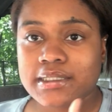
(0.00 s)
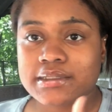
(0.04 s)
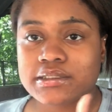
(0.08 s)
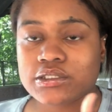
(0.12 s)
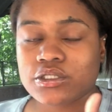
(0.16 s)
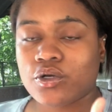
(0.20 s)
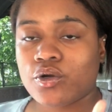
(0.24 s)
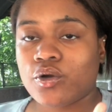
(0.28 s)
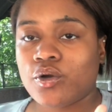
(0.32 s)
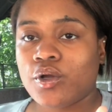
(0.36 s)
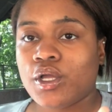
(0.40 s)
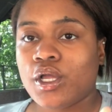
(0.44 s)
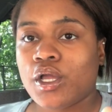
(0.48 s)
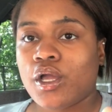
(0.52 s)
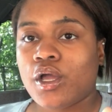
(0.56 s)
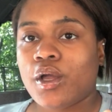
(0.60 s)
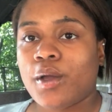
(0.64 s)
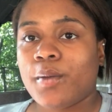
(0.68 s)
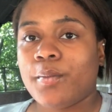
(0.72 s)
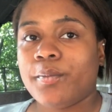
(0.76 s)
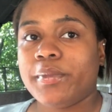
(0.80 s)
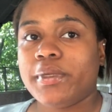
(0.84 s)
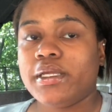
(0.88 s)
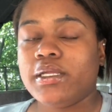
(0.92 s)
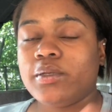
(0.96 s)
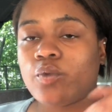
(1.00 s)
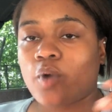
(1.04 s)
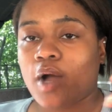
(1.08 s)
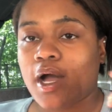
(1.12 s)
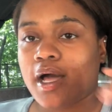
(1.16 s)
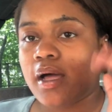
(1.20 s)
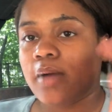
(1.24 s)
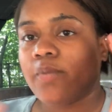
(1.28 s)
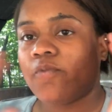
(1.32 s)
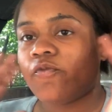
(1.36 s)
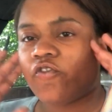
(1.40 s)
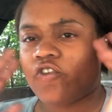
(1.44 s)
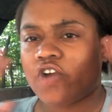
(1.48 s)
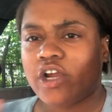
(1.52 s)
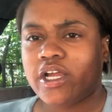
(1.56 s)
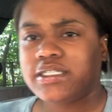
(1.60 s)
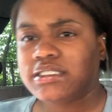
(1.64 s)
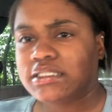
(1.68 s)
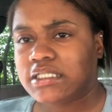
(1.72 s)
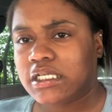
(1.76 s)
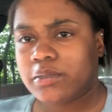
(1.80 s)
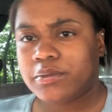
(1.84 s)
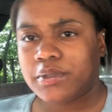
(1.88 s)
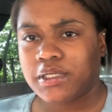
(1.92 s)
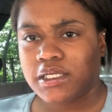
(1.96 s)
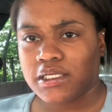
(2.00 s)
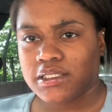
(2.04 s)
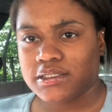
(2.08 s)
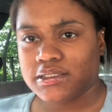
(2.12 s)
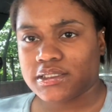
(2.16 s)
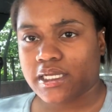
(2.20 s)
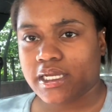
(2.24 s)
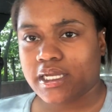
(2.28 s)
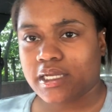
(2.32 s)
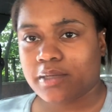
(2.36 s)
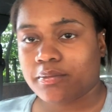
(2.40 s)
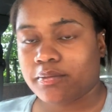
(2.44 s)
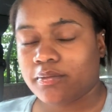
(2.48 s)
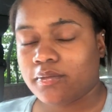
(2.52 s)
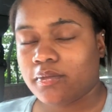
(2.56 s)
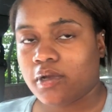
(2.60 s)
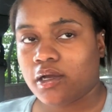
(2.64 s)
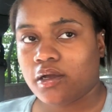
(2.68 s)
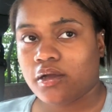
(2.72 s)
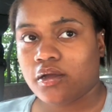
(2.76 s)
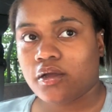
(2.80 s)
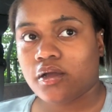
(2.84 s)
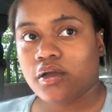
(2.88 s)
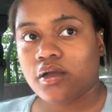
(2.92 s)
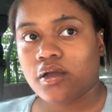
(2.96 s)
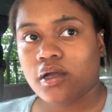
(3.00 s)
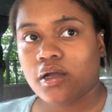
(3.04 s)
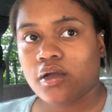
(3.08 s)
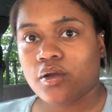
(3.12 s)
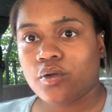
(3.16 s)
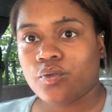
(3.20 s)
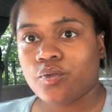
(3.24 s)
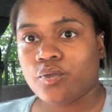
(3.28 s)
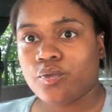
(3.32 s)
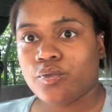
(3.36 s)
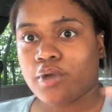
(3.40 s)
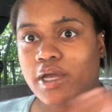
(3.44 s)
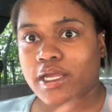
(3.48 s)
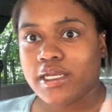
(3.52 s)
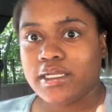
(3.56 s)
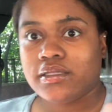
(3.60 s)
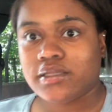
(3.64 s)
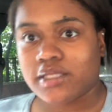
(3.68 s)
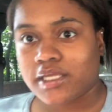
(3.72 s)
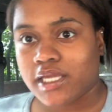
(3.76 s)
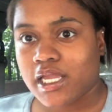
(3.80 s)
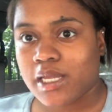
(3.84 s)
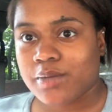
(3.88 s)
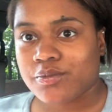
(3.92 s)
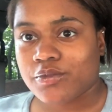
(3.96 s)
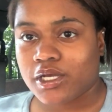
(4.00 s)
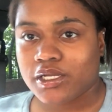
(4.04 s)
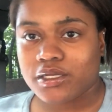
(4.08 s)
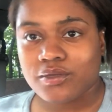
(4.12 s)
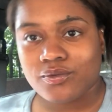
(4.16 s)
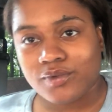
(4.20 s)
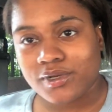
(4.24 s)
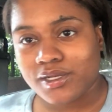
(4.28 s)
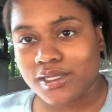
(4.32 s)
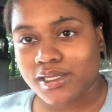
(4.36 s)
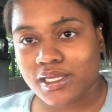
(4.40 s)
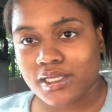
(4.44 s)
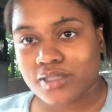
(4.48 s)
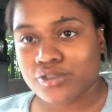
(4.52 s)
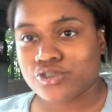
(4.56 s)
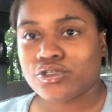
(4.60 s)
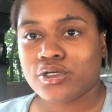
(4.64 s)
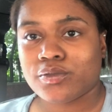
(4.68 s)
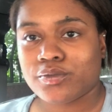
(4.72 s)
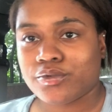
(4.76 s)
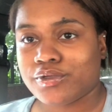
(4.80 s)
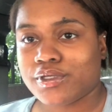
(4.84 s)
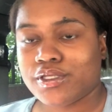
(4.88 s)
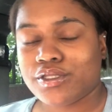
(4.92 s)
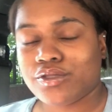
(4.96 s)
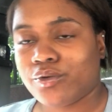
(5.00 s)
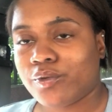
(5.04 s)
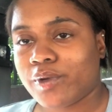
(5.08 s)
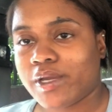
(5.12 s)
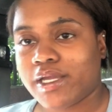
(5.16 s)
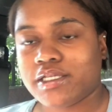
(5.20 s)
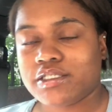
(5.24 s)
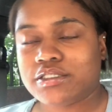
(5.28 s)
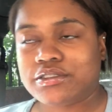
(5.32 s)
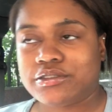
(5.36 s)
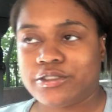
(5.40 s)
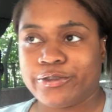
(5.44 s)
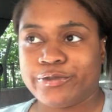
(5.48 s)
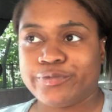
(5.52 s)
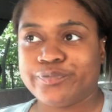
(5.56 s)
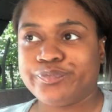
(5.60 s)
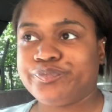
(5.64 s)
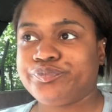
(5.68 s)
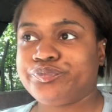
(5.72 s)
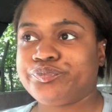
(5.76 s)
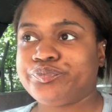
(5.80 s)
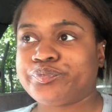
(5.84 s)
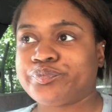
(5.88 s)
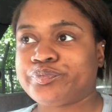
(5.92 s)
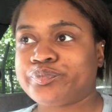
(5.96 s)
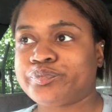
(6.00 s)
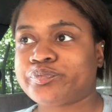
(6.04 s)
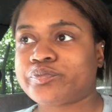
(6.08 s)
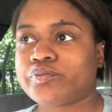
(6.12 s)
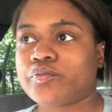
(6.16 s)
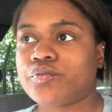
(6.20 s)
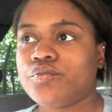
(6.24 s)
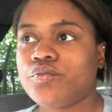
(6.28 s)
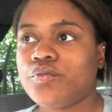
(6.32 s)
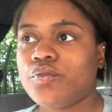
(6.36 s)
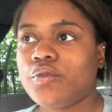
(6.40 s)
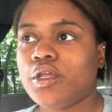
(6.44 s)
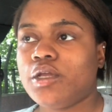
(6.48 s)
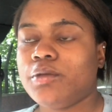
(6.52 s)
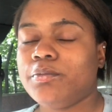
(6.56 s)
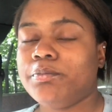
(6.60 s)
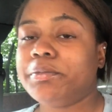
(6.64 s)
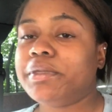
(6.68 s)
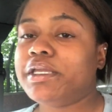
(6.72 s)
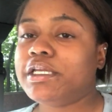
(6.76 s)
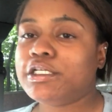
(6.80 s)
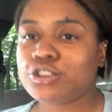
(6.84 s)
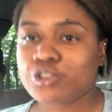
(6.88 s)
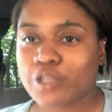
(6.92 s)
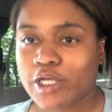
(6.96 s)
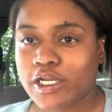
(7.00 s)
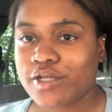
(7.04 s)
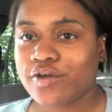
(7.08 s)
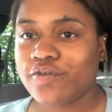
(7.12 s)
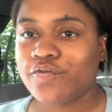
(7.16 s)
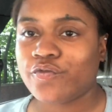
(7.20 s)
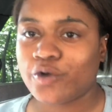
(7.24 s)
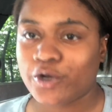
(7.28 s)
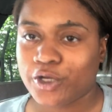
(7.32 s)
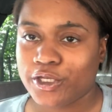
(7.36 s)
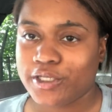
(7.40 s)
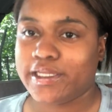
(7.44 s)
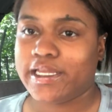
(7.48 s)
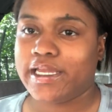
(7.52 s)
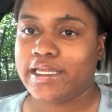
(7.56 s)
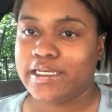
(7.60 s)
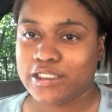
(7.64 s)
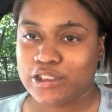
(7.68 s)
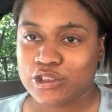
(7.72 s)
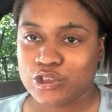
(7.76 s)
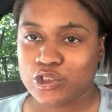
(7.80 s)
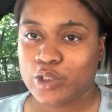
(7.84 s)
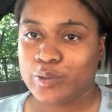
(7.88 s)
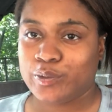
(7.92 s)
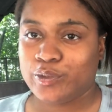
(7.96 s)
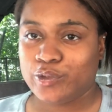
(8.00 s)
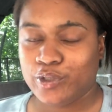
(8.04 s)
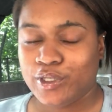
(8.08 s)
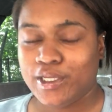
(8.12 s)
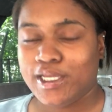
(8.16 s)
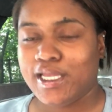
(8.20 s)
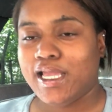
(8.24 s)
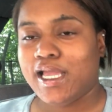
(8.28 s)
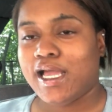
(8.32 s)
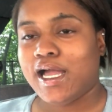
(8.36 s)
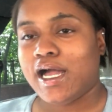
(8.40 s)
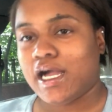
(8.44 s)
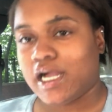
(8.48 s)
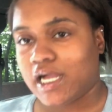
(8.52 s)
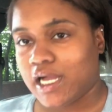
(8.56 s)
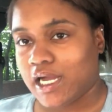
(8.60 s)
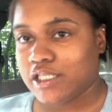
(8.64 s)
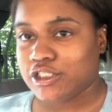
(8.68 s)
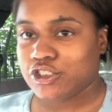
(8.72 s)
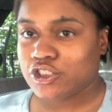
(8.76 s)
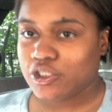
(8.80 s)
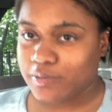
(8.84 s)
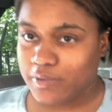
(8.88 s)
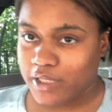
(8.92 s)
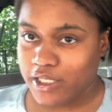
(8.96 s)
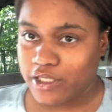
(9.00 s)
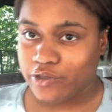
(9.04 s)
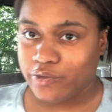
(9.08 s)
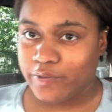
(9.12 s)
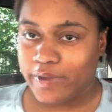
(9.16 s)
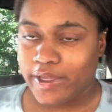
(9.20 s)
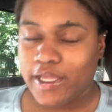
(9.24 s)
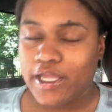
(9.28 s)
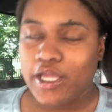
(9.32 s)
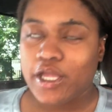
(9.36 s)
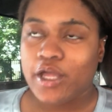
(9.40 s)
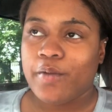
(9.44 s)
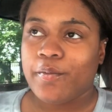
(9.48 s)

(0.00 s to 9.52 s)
So meanwhile, I'm frantic because, like, I need the camo. I didn't want to get in trouble either way. So me trying to avoid getting in trouble, I got in trouble anyway.